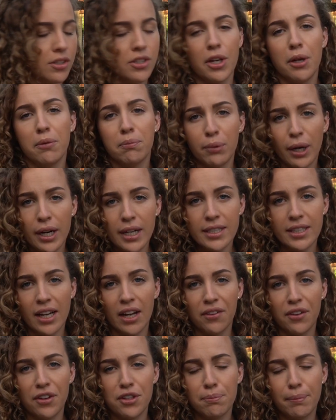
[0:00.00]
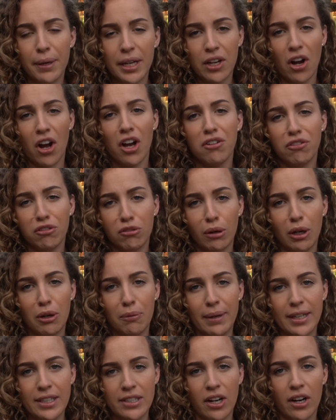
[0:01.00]
So break down those big
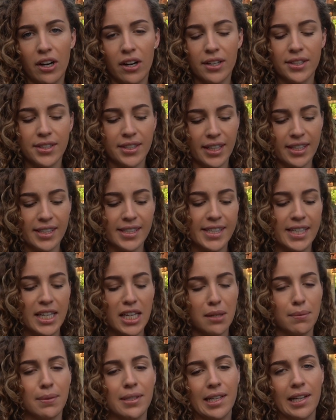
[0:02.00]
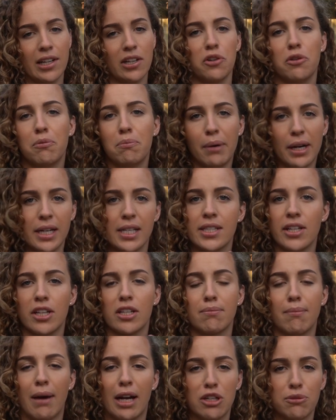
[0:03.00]
overwhelming tasks and see them as little
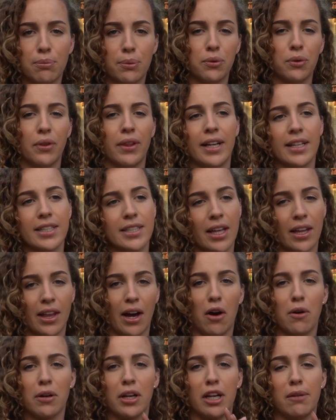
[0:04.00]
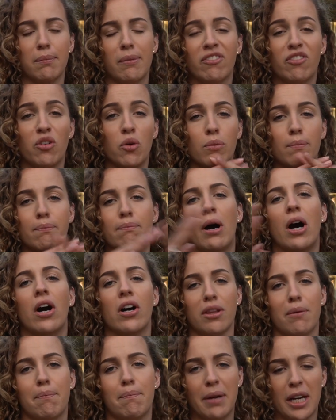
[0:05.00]
bite-sized manageable things that are going to form part
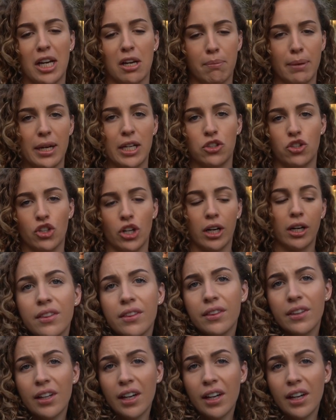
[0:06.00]
of the bigger picture.